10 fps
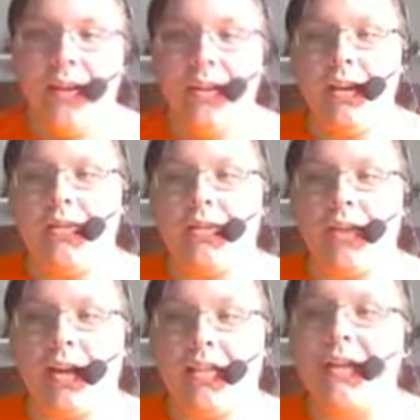Take a look
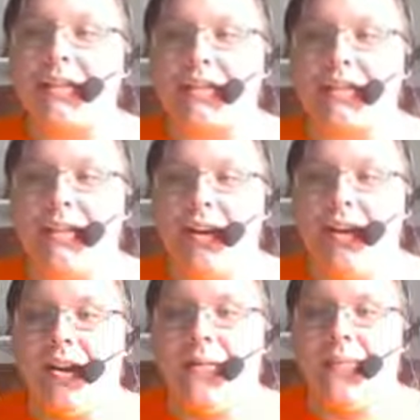at this.
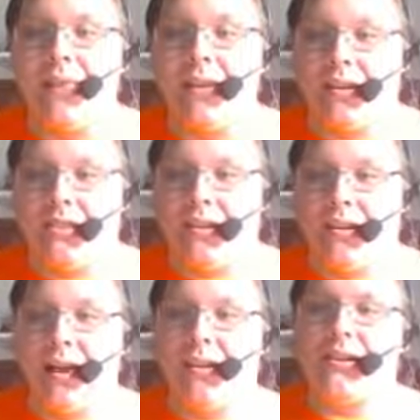
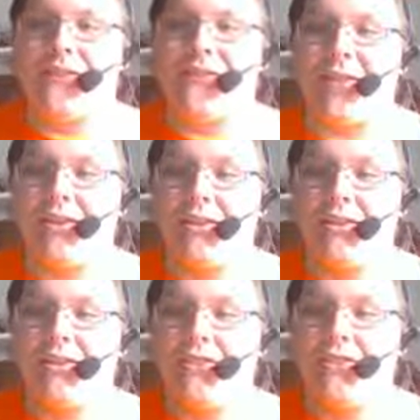That's a very
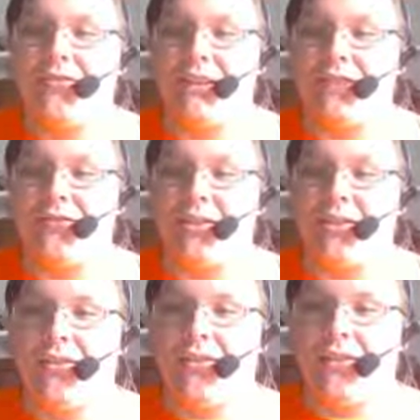cute cell
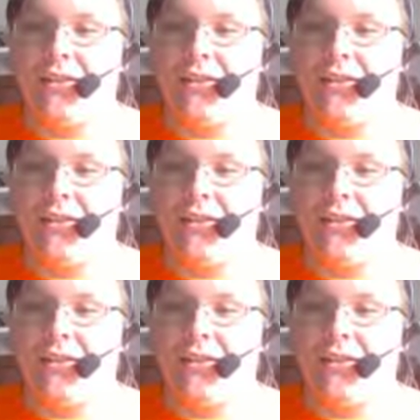phone.